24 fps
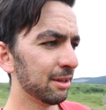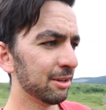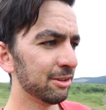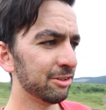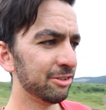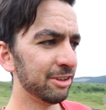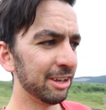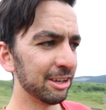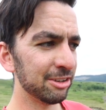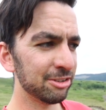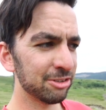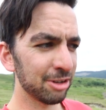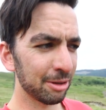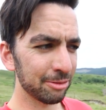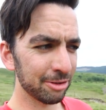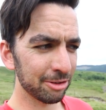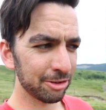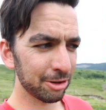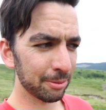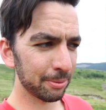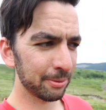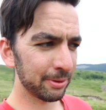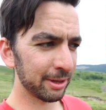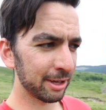six stops
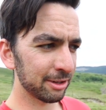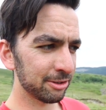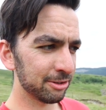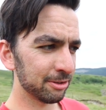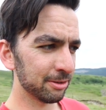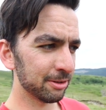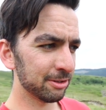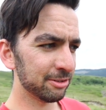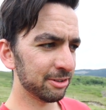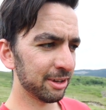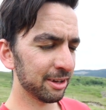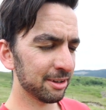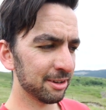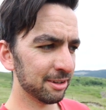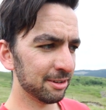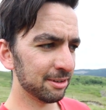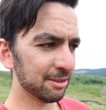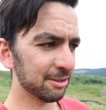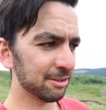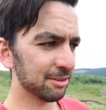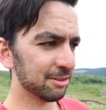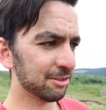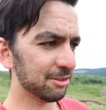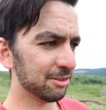on top of that, so a
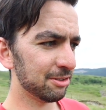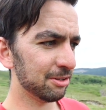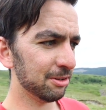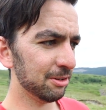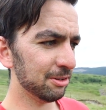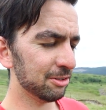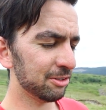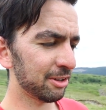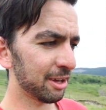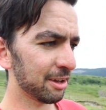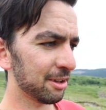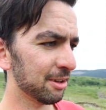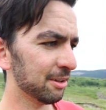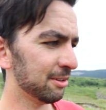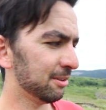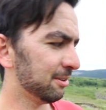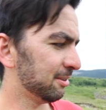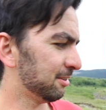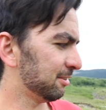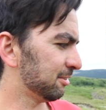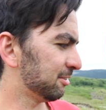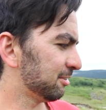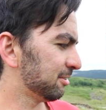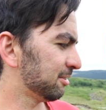second, two
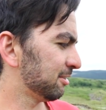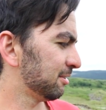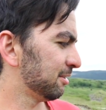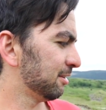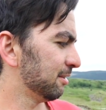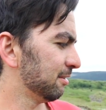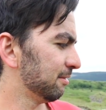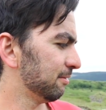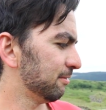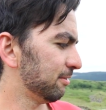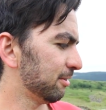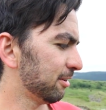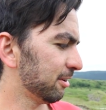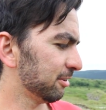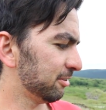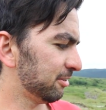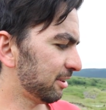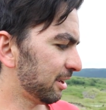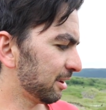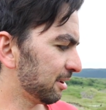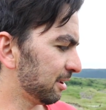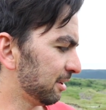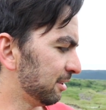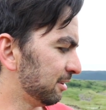seconds, four
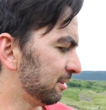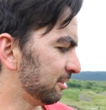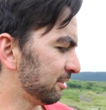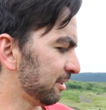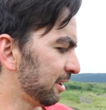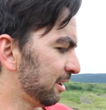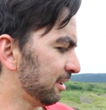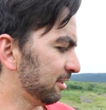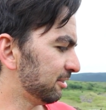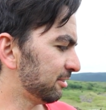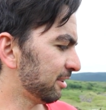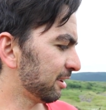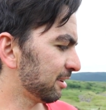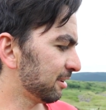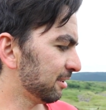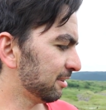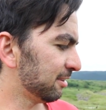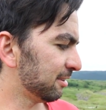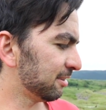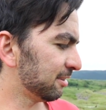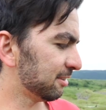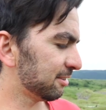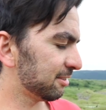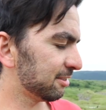seconds, eight
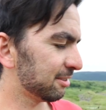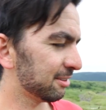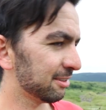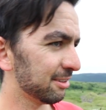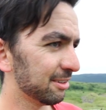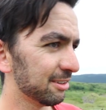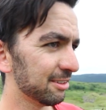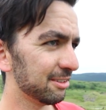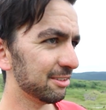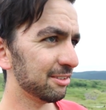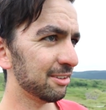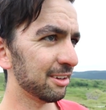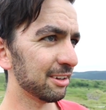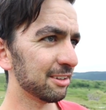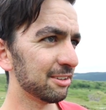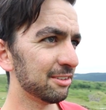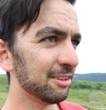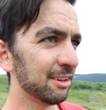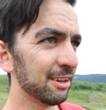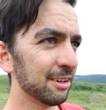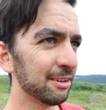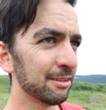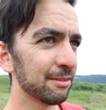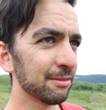seconds,
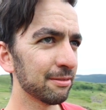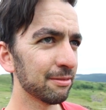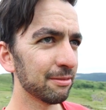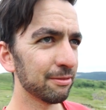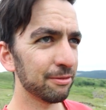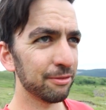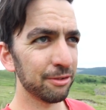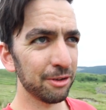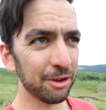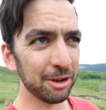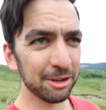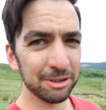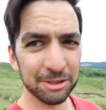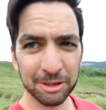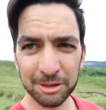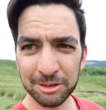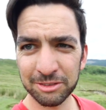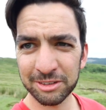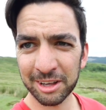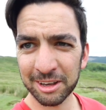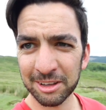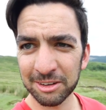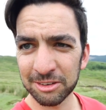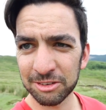sixteen, thirty-two
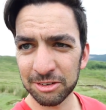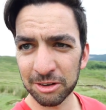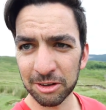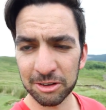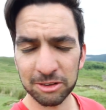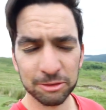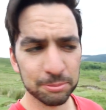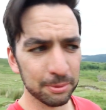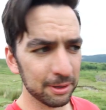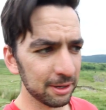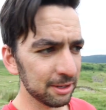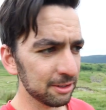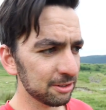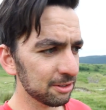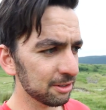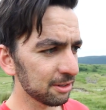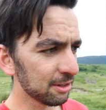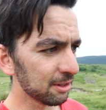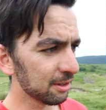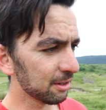second shutter speed.